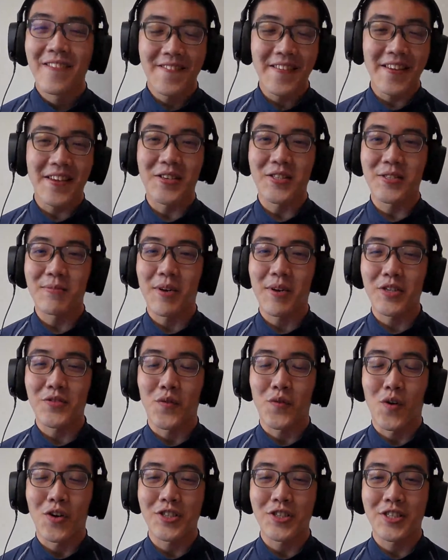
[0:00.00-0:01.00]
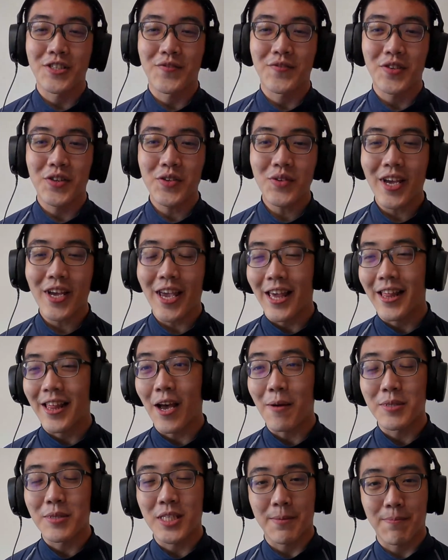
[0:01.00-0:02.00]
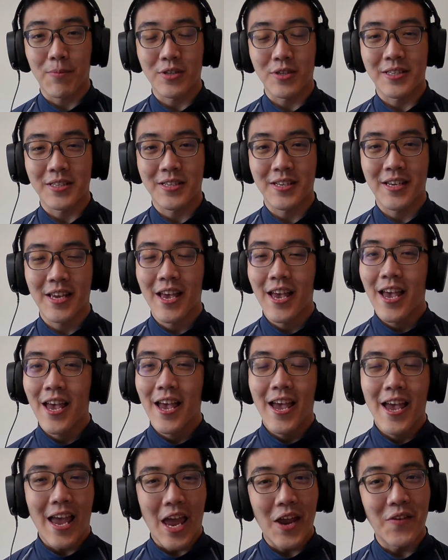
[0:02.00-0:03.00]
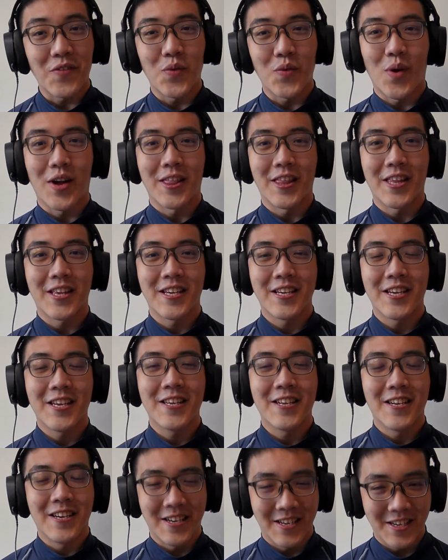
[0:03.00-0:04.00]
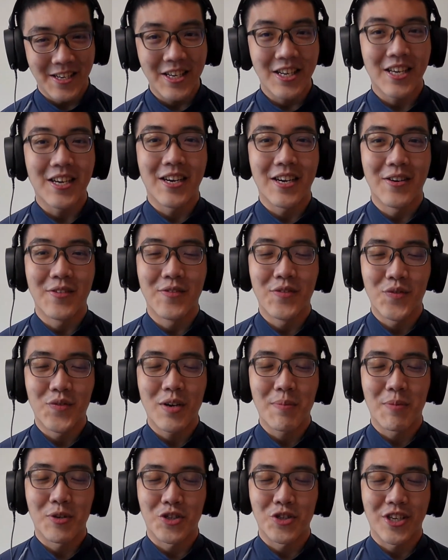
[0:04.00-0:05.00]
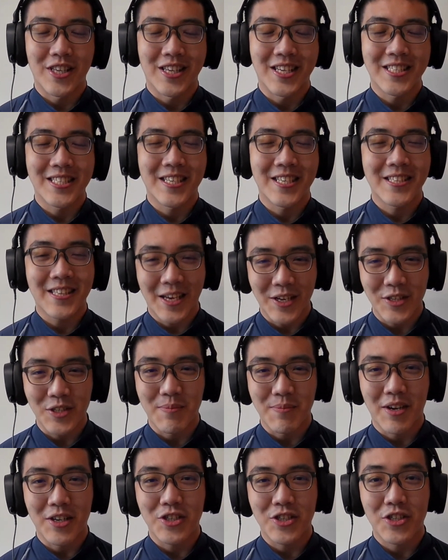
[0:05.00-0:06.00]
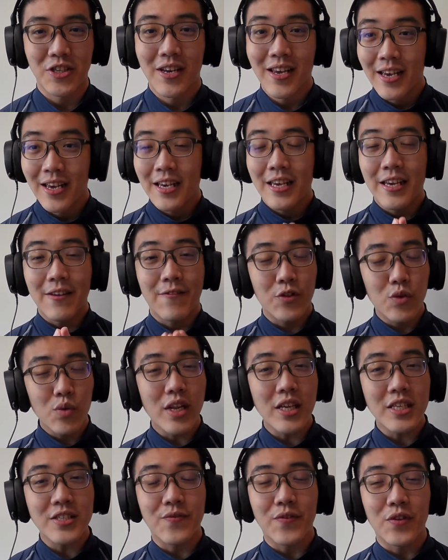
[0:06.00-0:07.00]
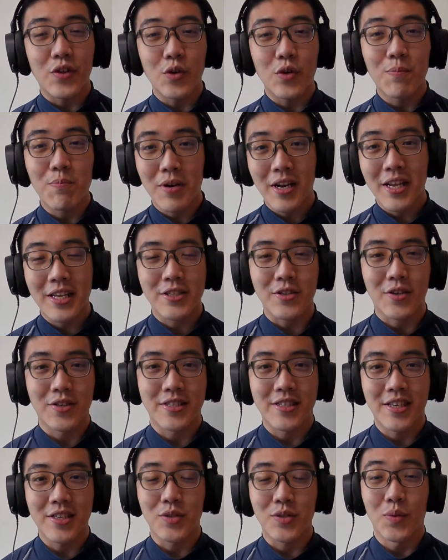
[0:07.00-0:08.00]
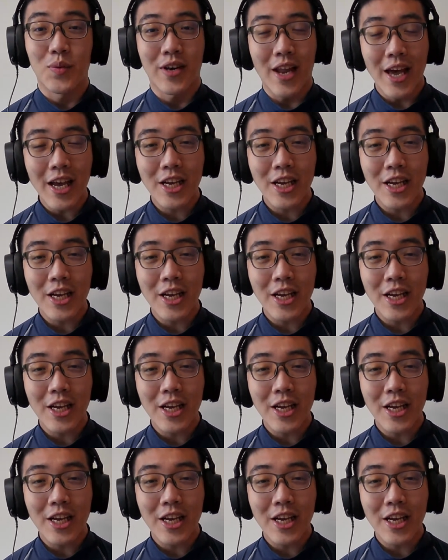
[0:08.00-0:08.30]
Thank you so much for watching the video and help supporting everyone. Really appreciate it. Thank you so much. If you do like this video, please consider to